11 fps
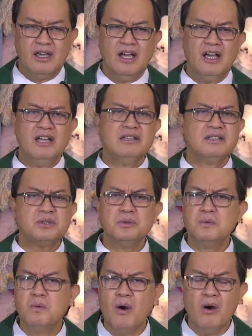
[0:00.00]
and to
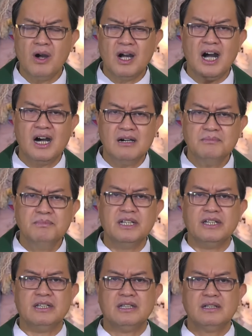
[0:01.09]
walk
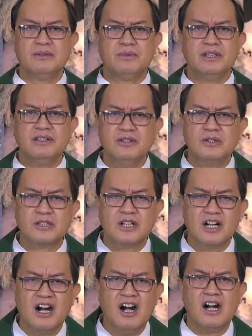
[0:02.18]
humbly with your
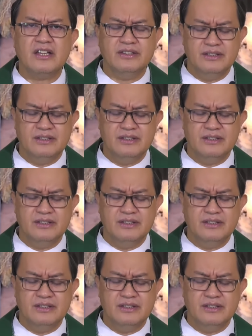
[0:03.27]
God.